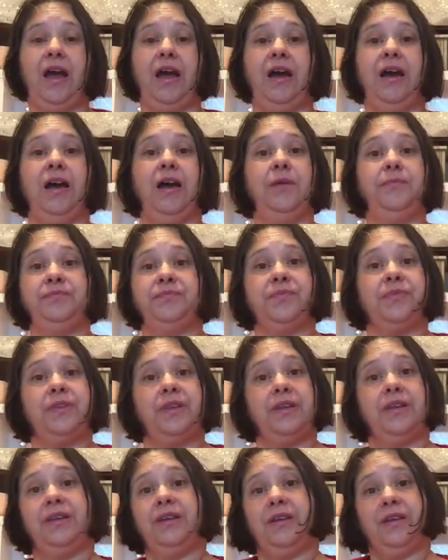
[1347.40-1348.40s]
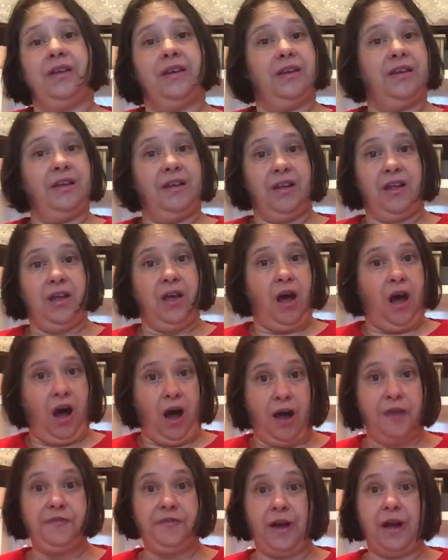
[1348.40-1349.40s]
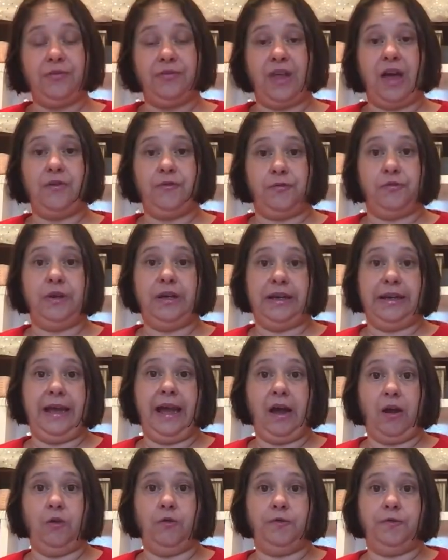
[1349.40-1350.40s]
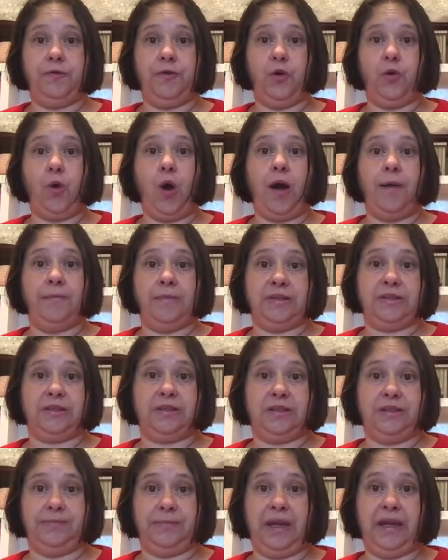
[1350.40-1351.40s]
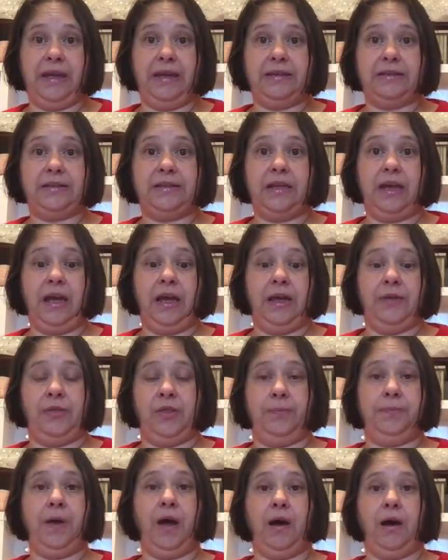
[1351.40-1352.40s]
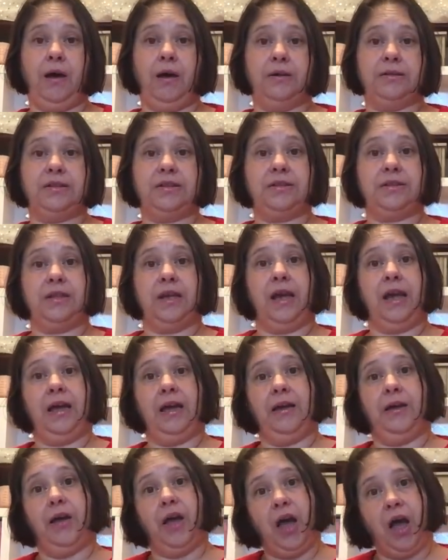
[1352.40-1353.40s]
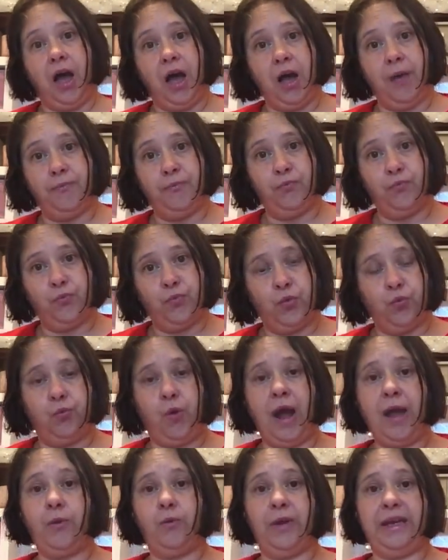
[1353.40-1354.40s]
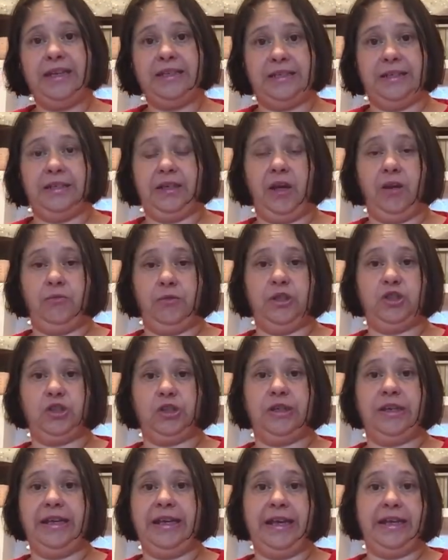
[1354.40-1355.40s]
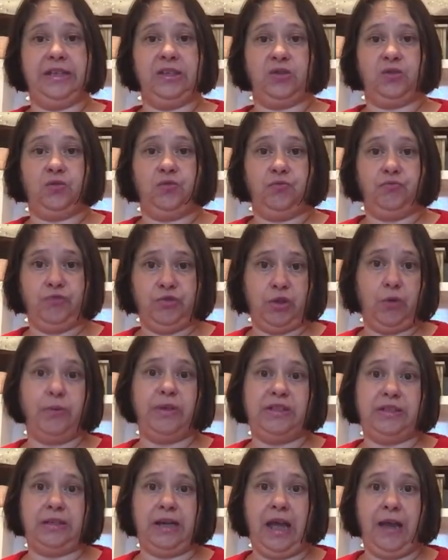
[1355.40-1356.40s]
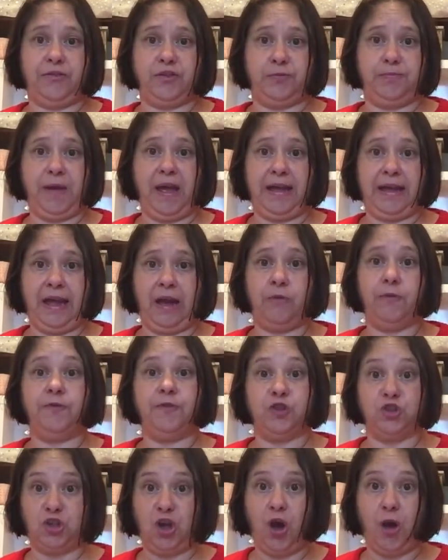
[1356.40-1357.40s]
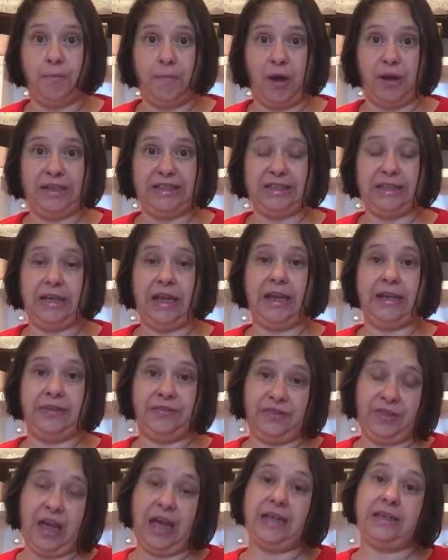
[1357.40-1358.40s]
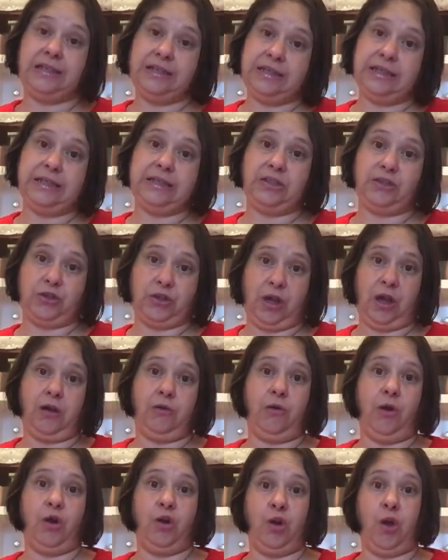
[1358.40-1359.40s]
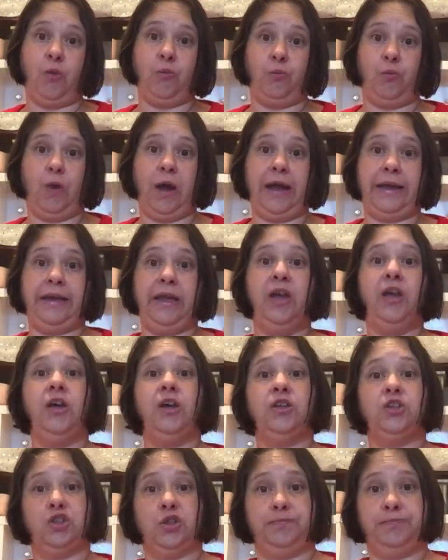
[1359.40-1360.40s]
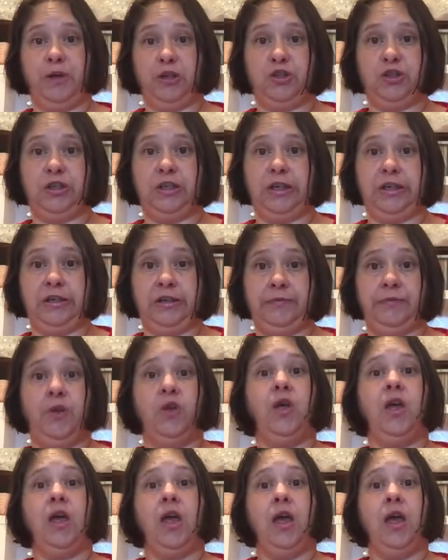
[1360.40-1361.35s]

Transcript: I found that really helpful, I must admit, in the past. The way we did it originally is so we didn't have to pay out for childminding, and that did go a long way to budgeting